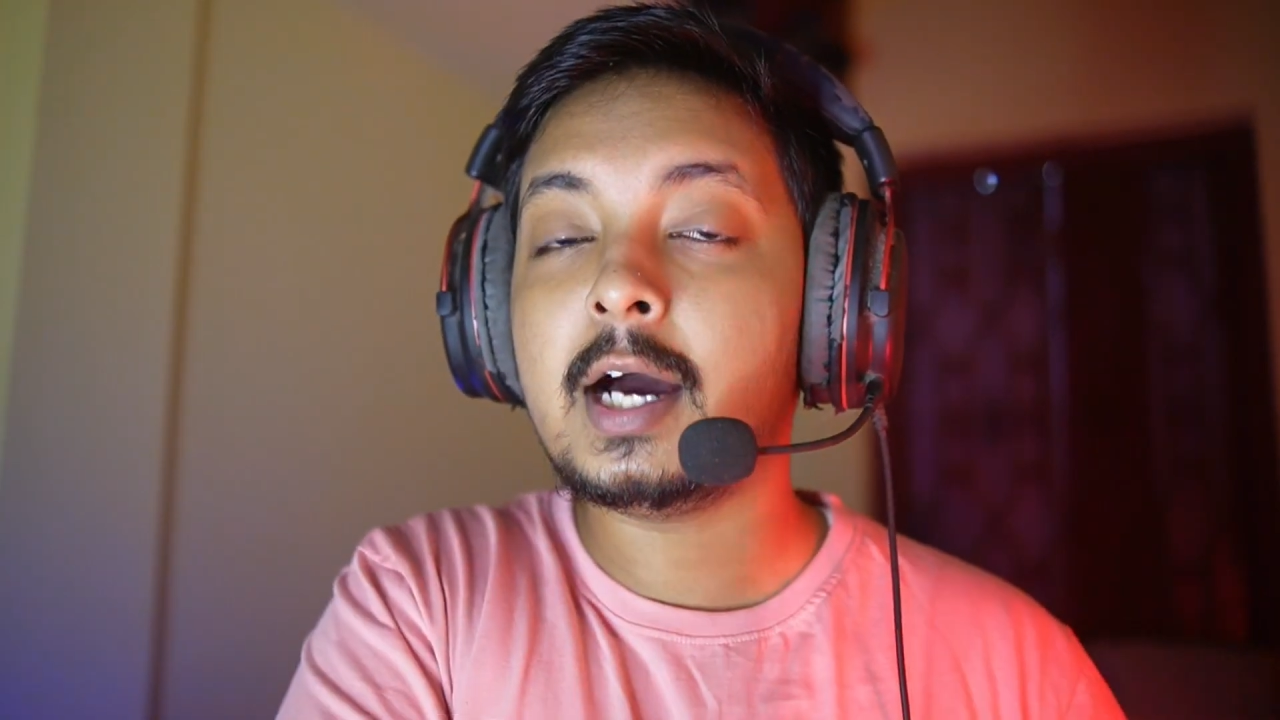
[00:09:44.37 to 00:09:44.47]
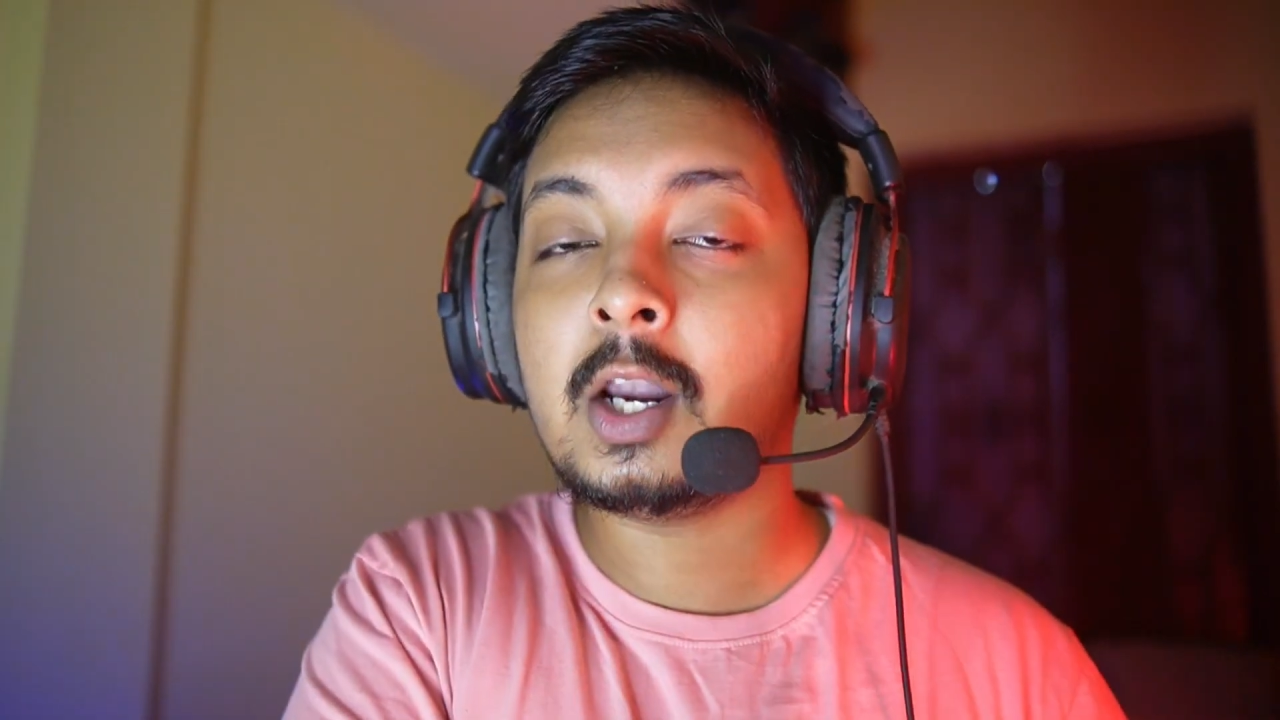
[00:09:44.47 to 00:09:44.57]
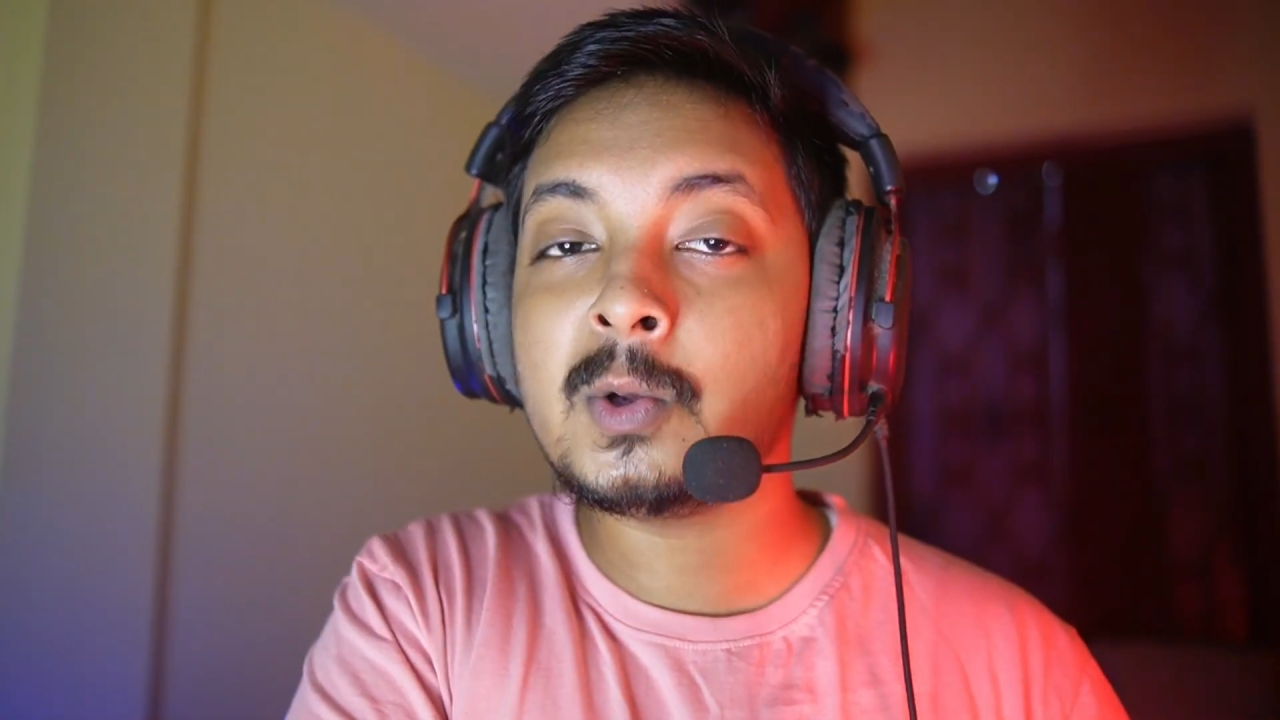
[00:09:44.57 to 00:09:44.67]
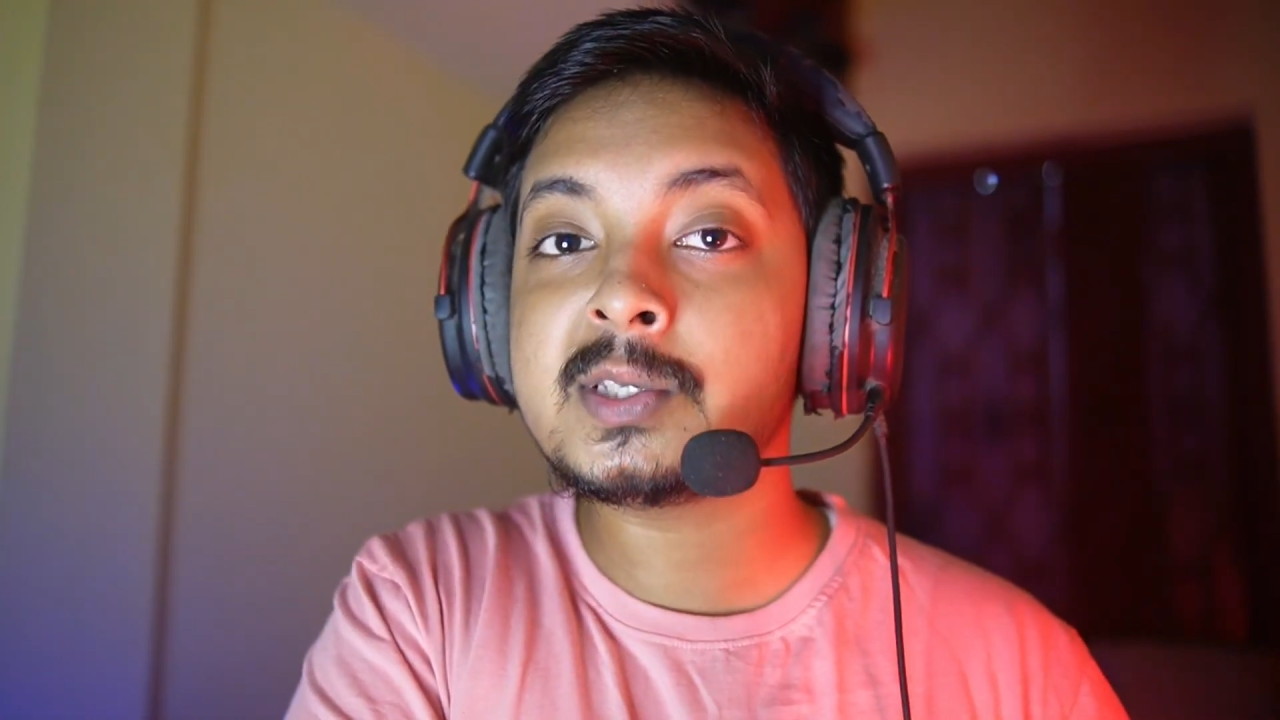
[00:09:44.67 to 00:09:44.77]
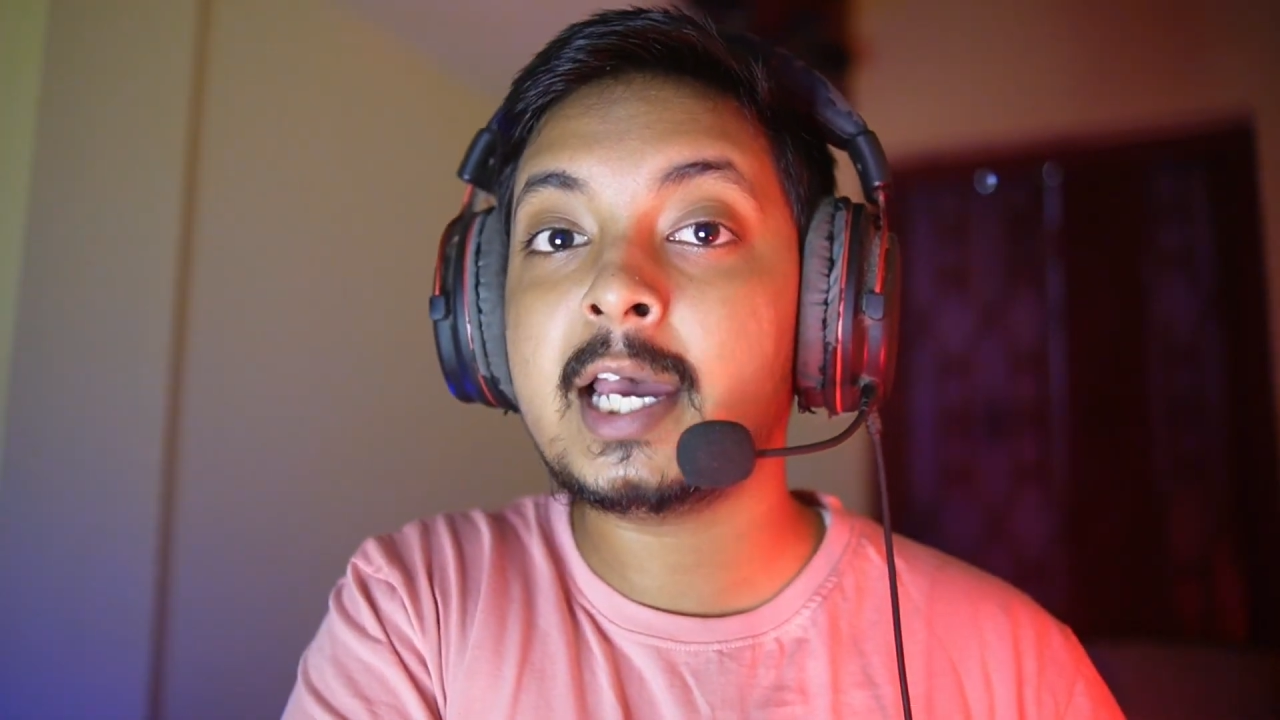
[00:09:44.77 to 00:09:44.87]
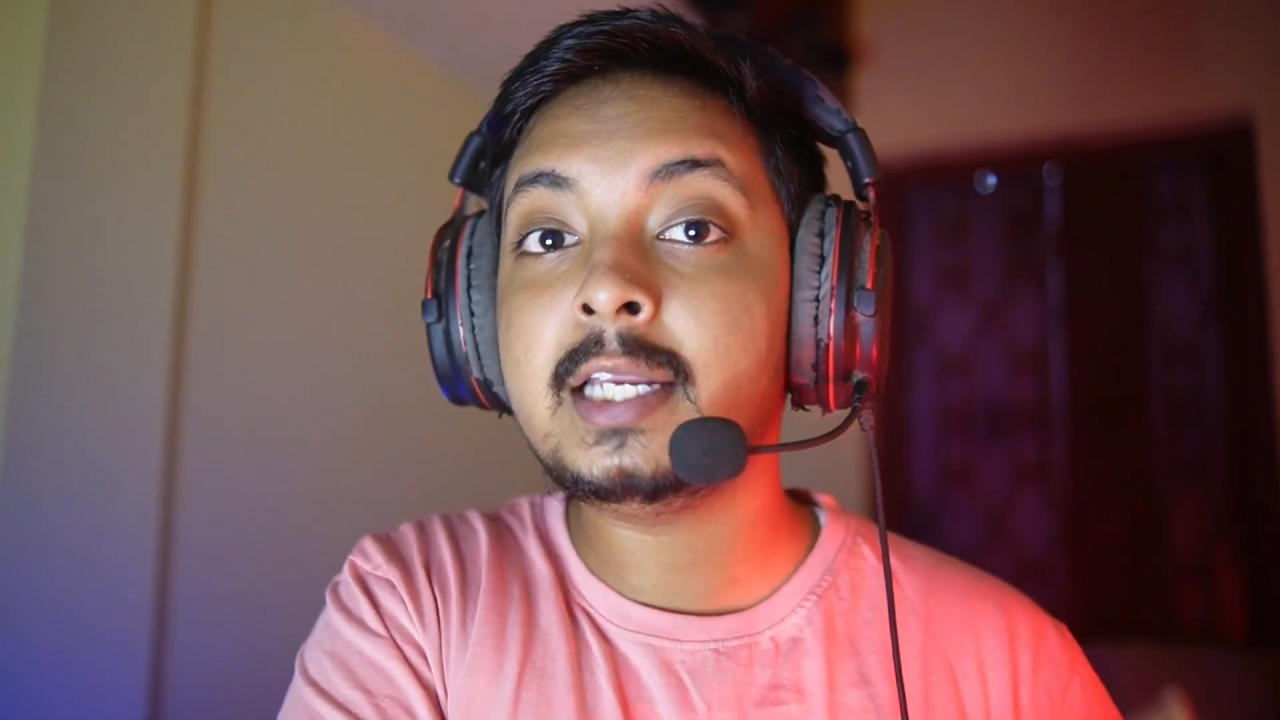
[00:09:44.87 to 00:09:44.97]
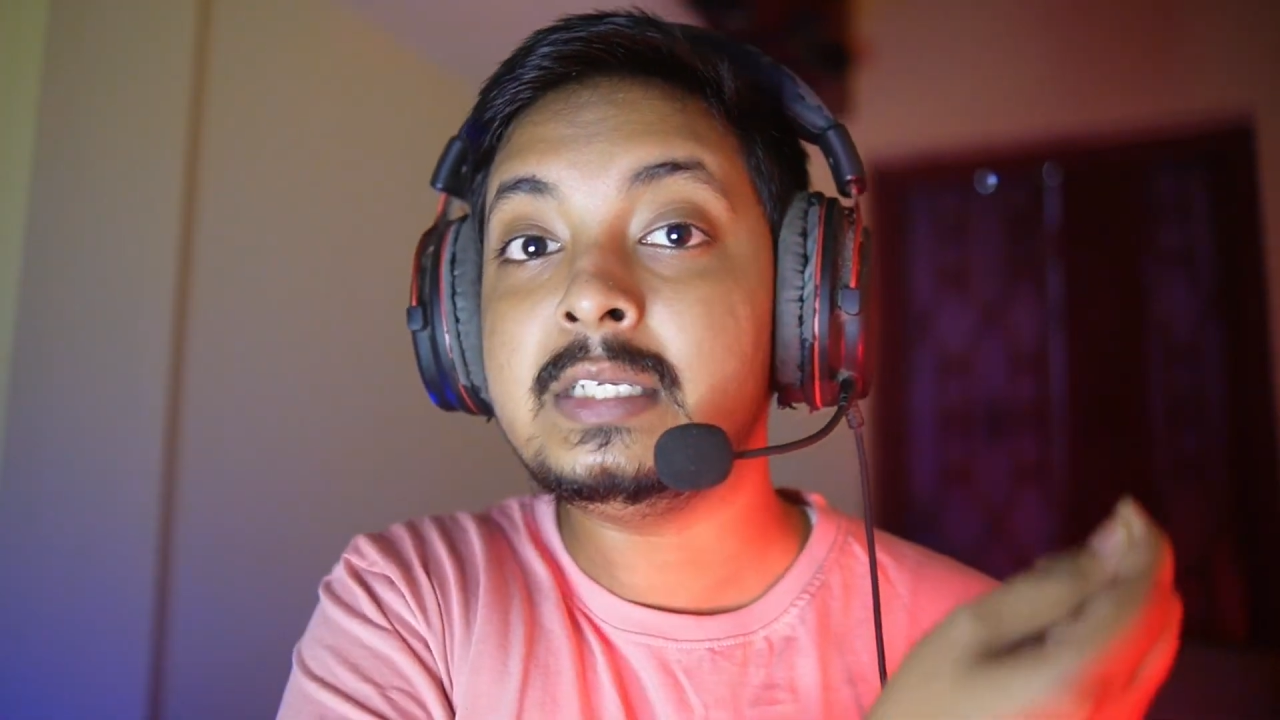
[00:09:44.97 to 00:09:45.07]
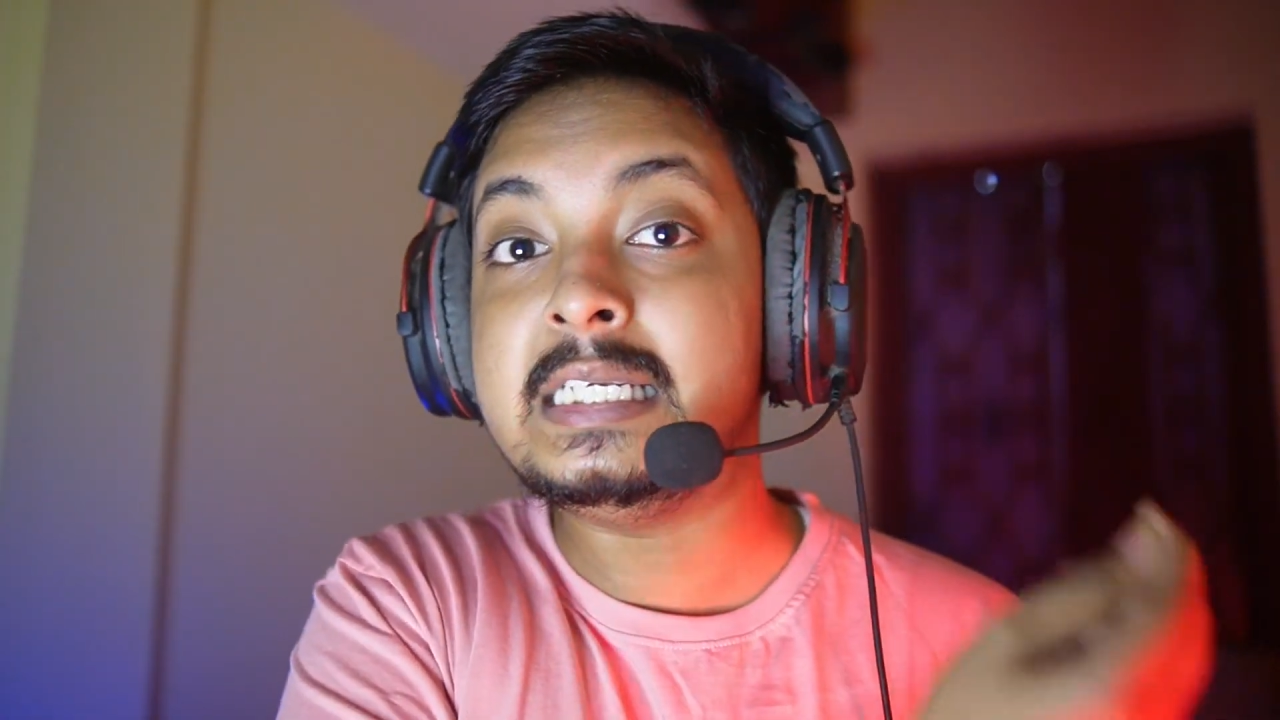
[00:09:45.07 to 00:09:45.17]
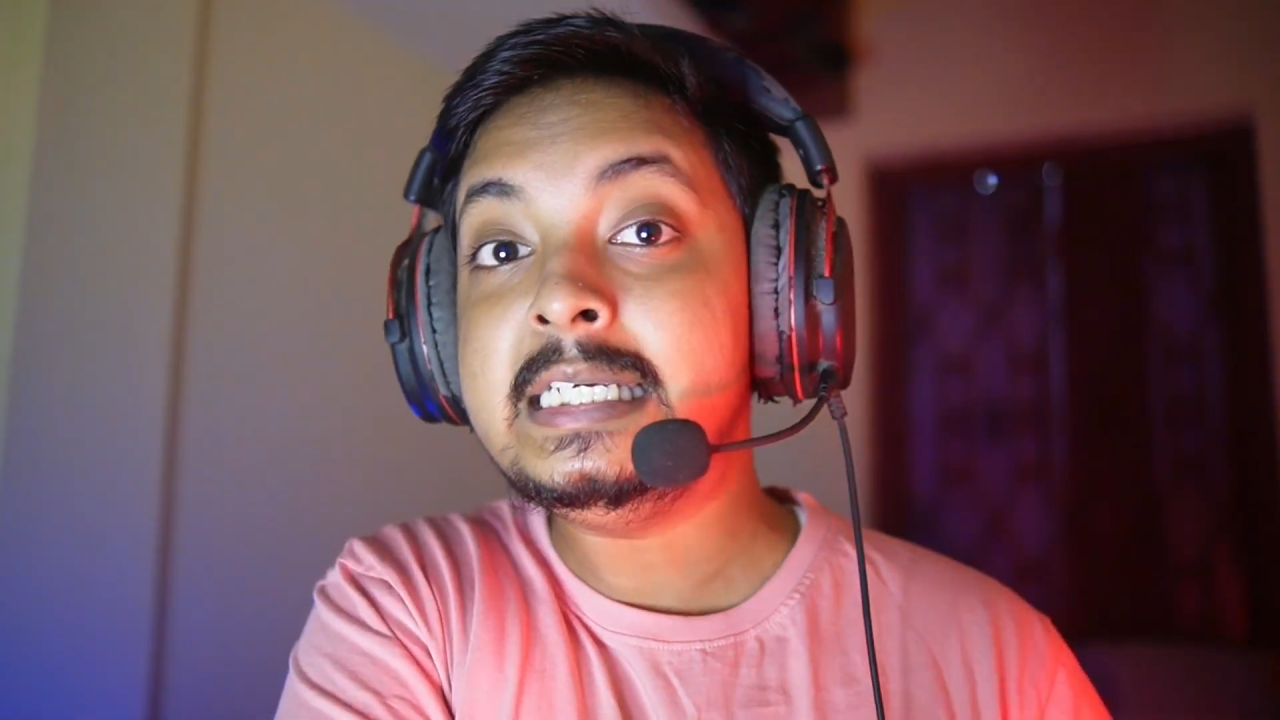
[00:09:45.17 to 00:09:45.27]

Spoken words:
alongside